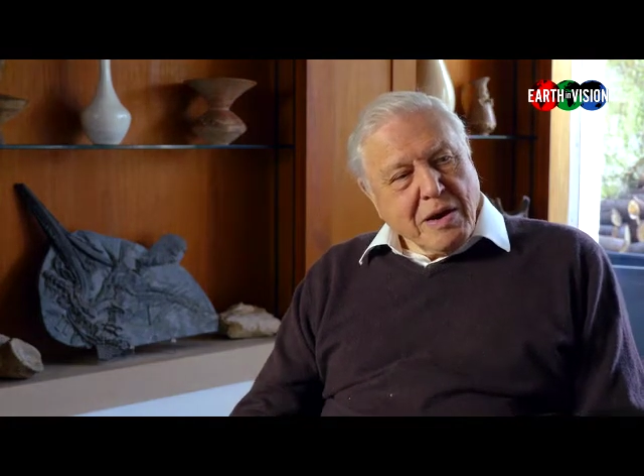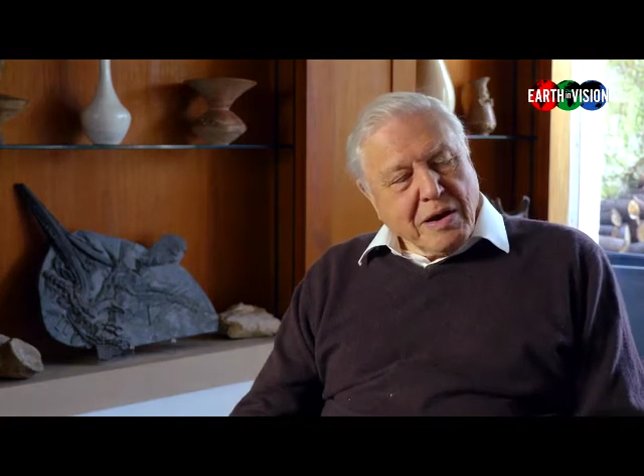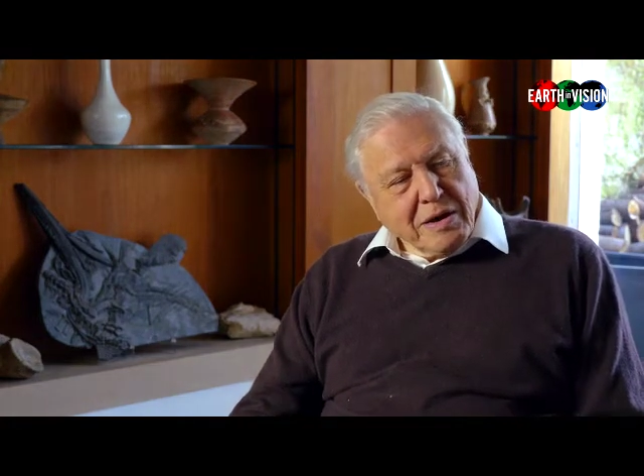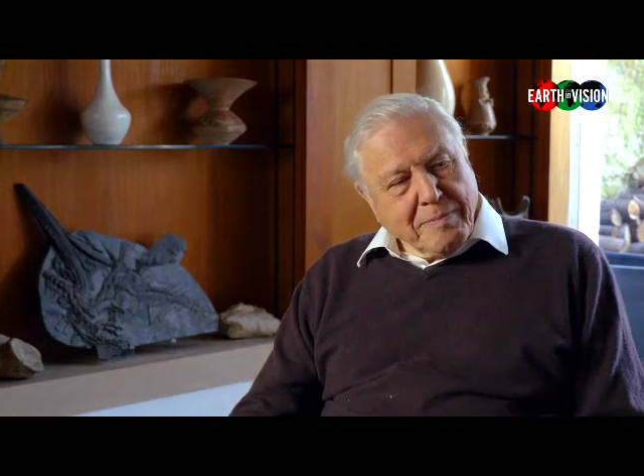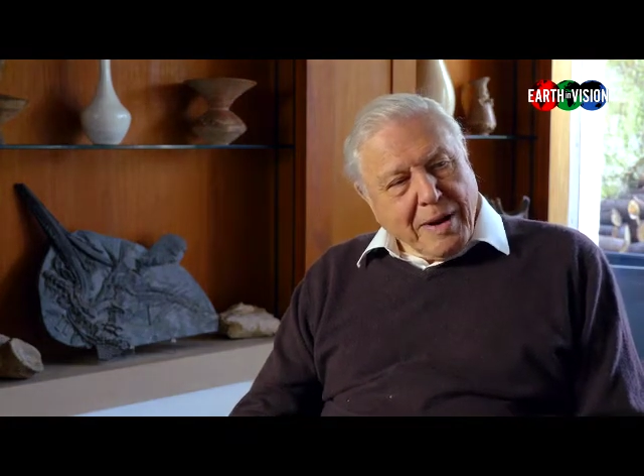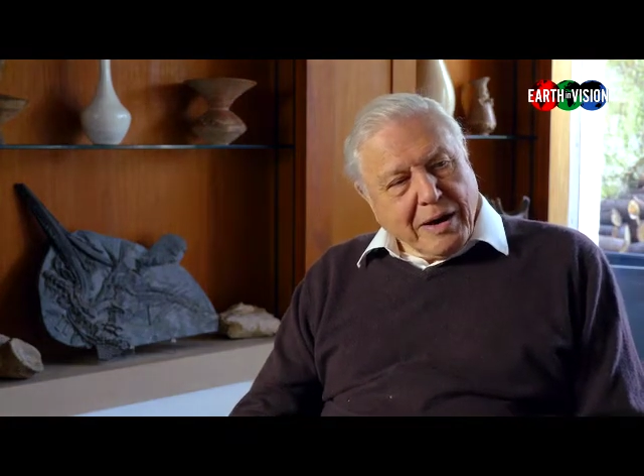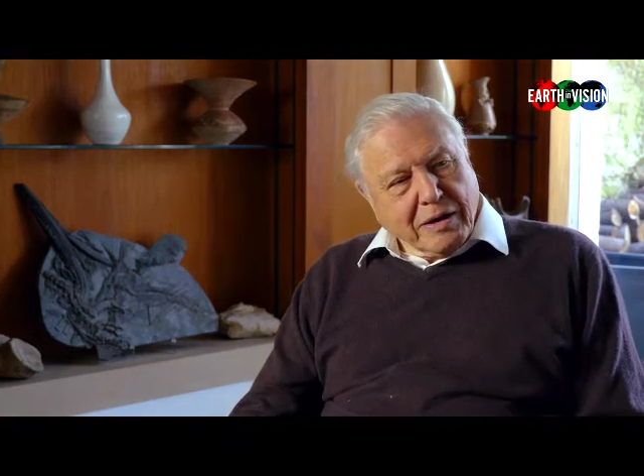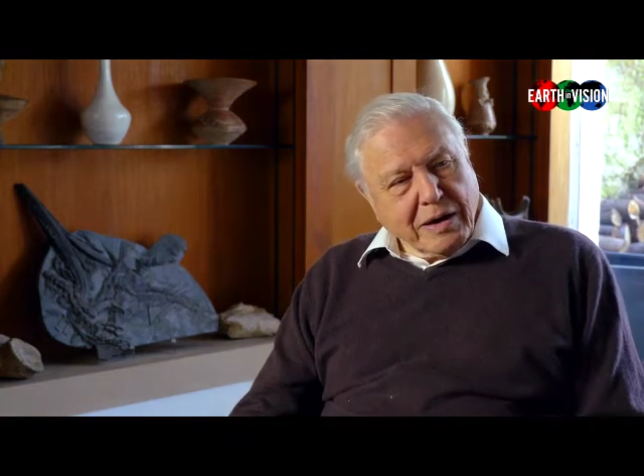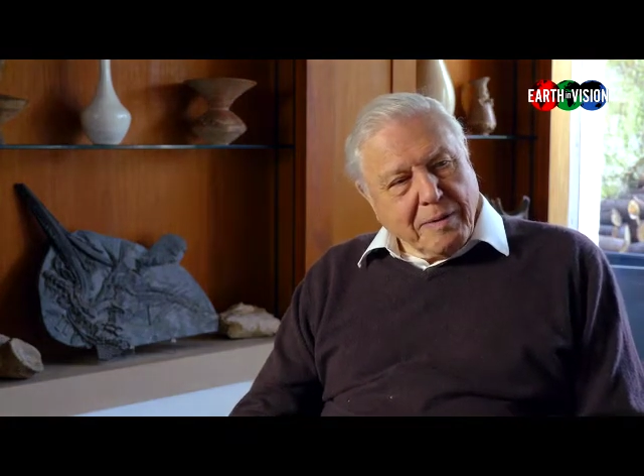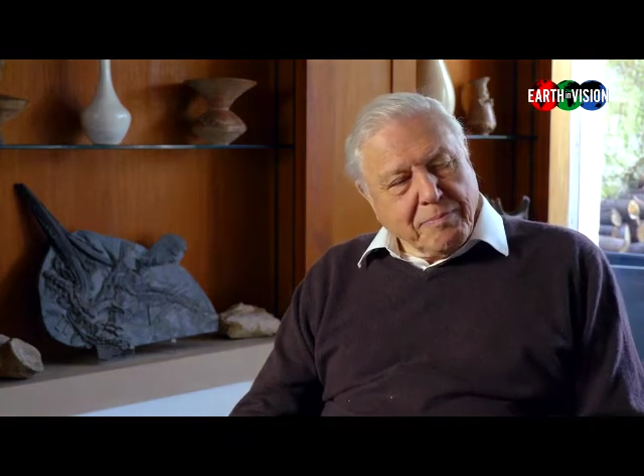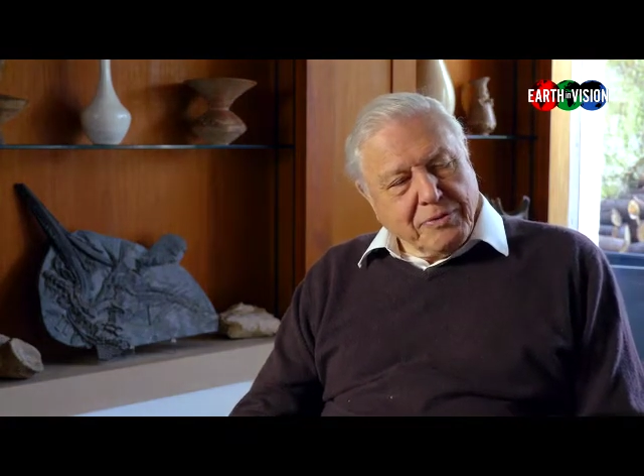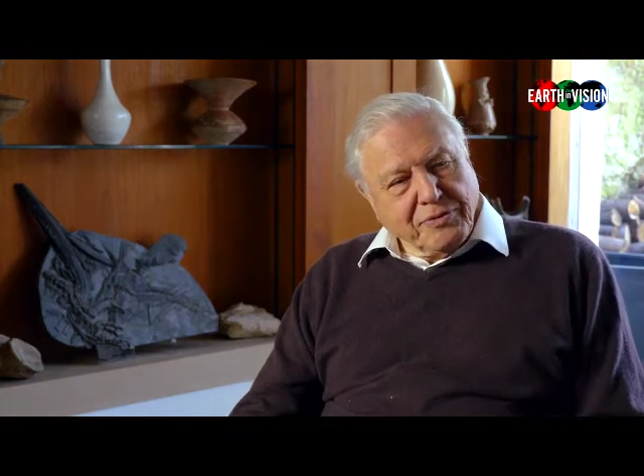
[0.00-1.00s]

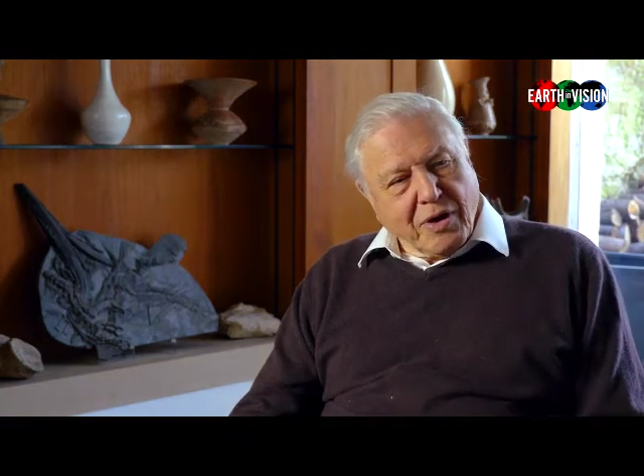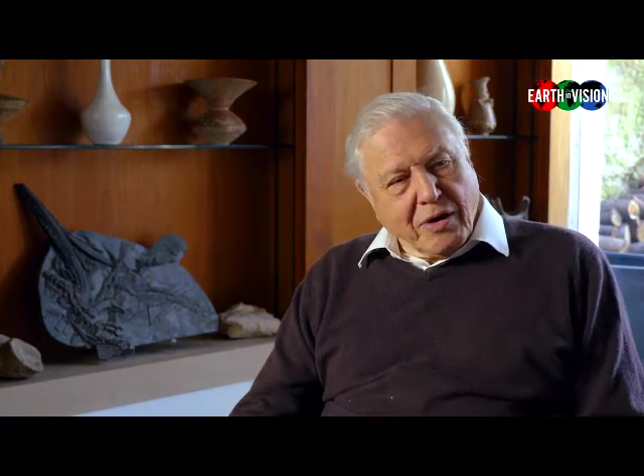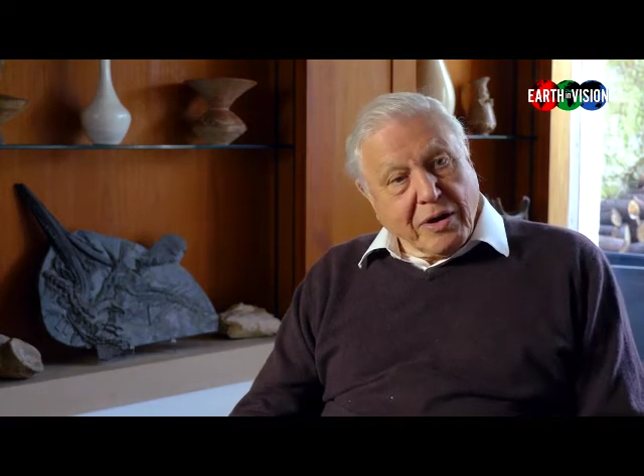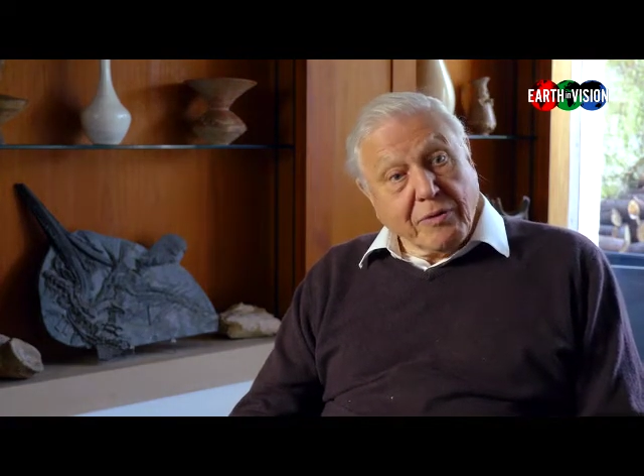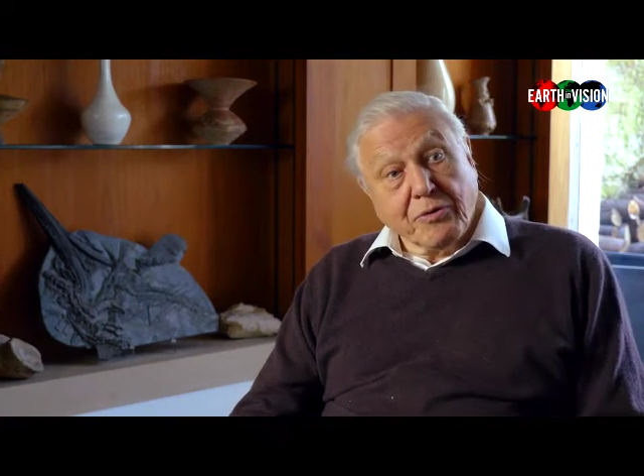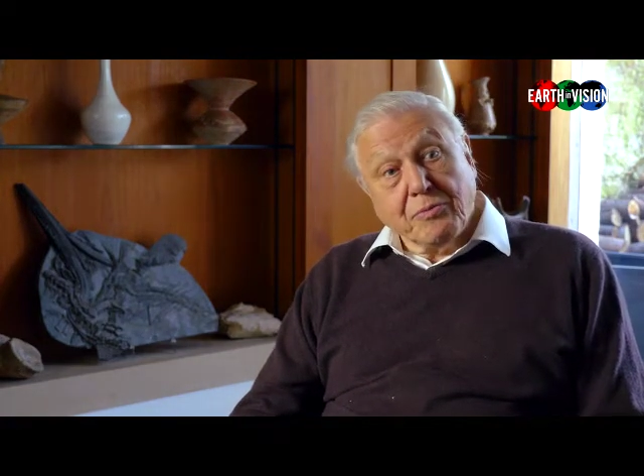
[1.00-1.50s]
impresario who was